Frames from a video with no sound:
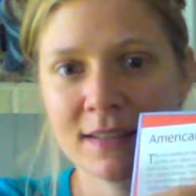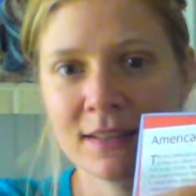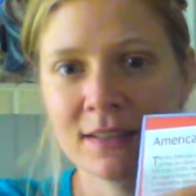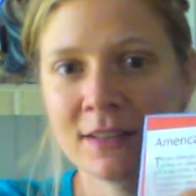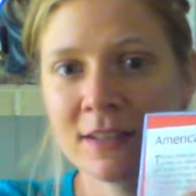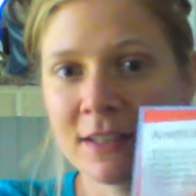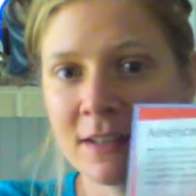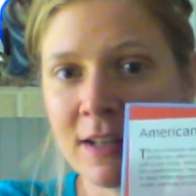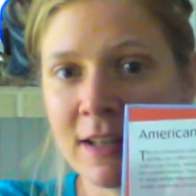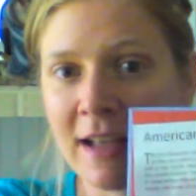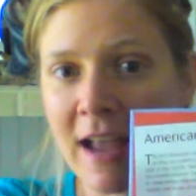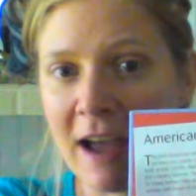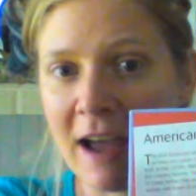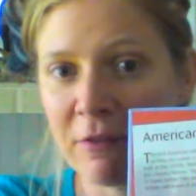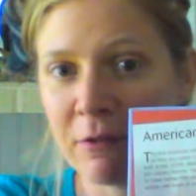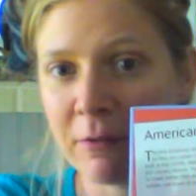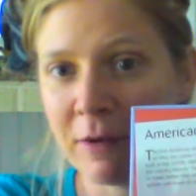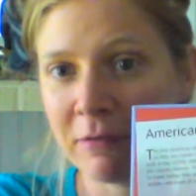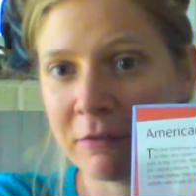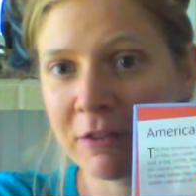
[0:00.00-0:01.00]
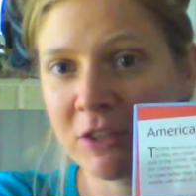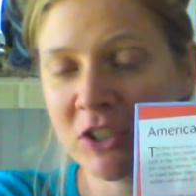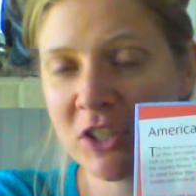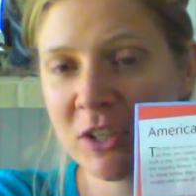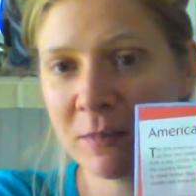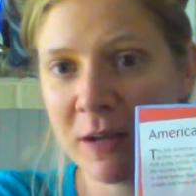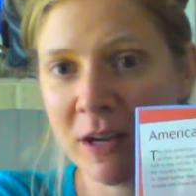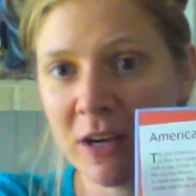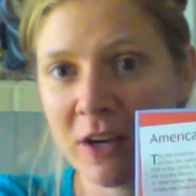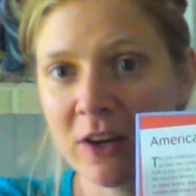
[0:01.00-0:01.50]
So they have it referenced
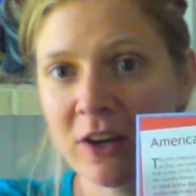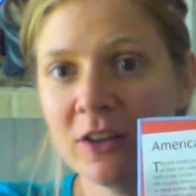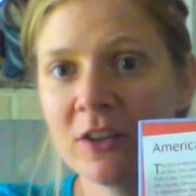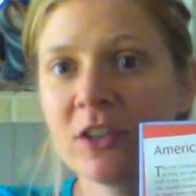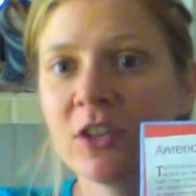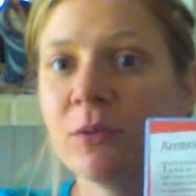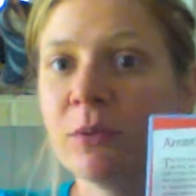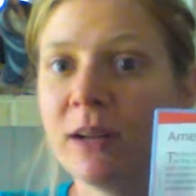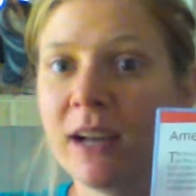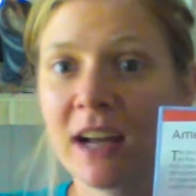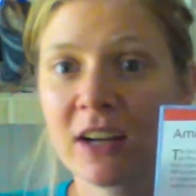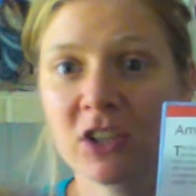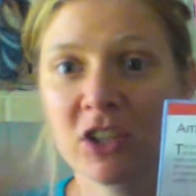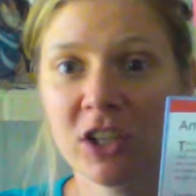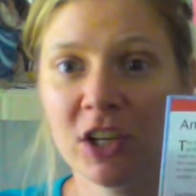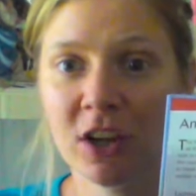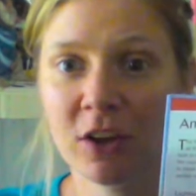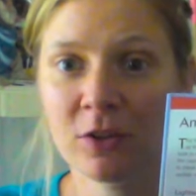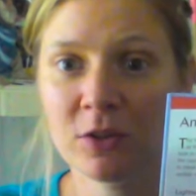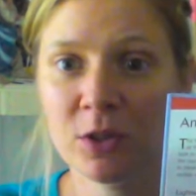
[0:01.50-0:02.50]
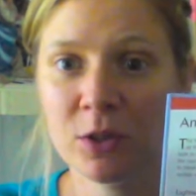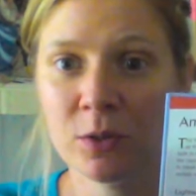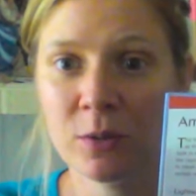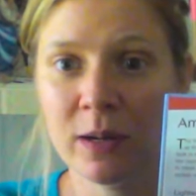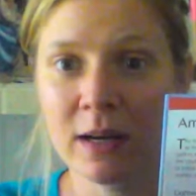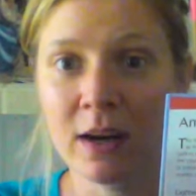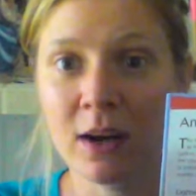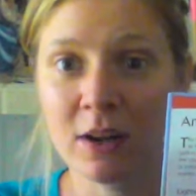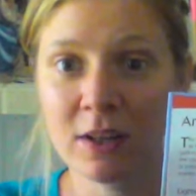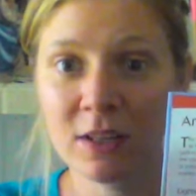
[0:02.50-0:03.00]
up here. You would actually go to
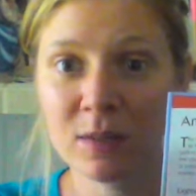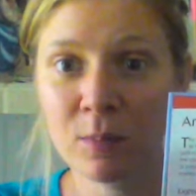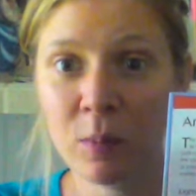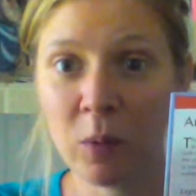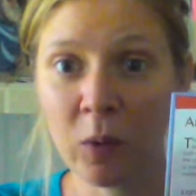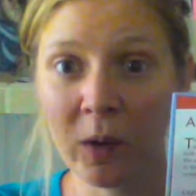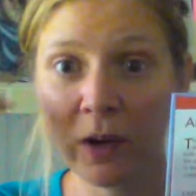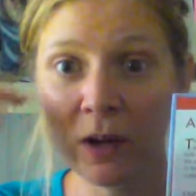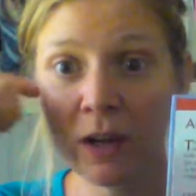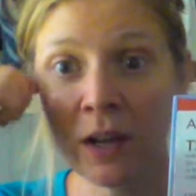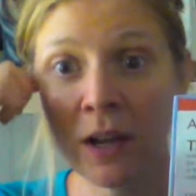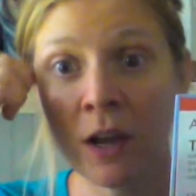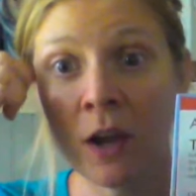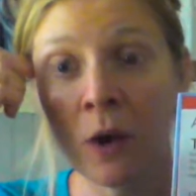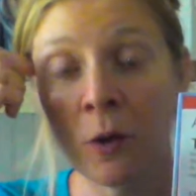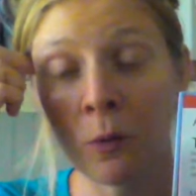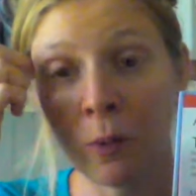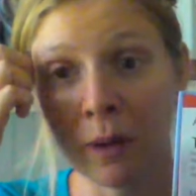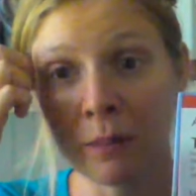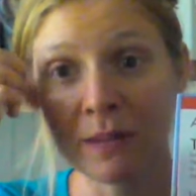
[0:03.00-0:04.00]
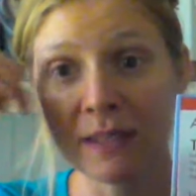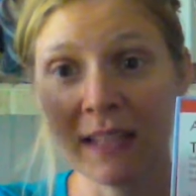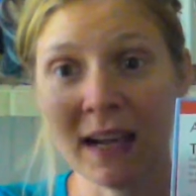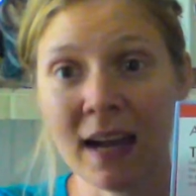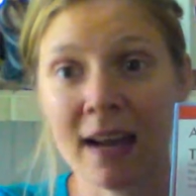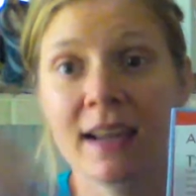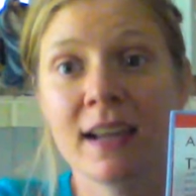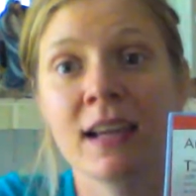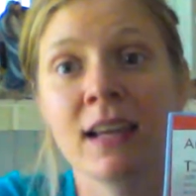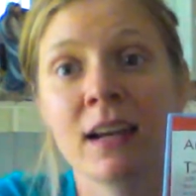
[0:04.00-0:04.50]
an Usborne
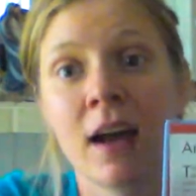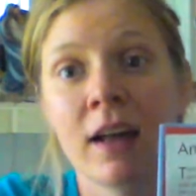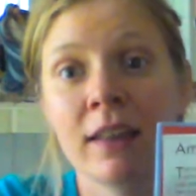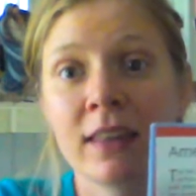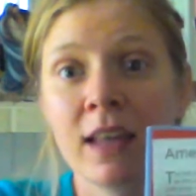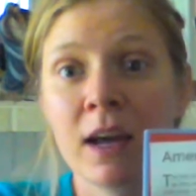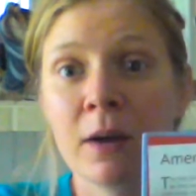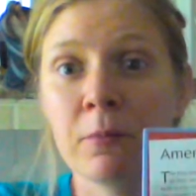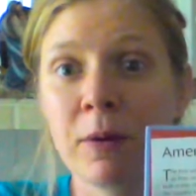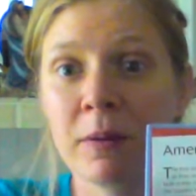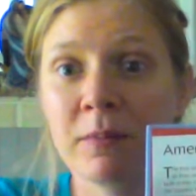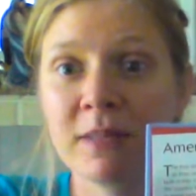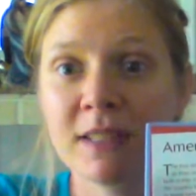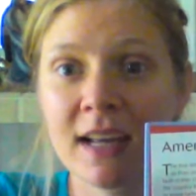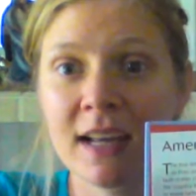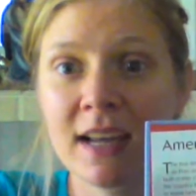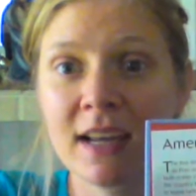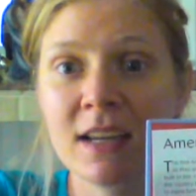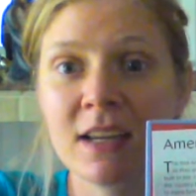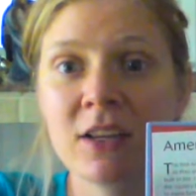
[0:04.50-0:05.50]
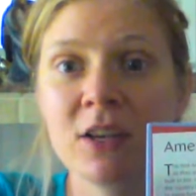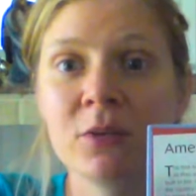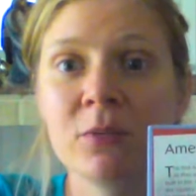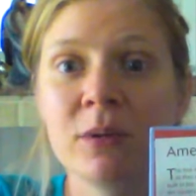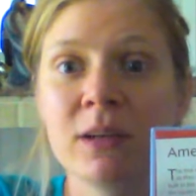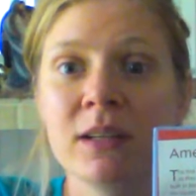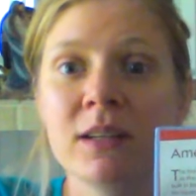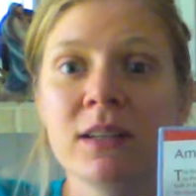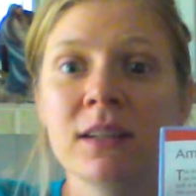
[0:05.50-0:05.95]
website, and on that website you would